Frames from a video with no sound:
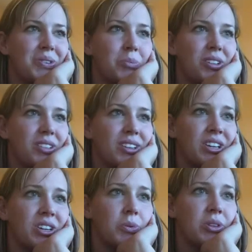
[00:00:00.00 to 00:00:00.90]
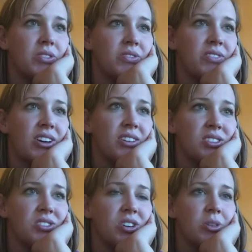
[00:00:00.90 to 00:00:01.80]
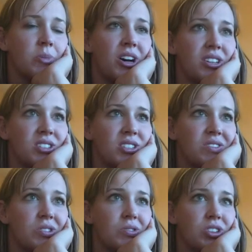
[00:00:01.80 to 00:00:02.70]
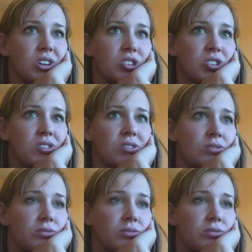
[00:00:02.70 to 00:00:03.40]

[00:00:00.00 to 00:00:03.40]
I put linear with a fairly strong positive association.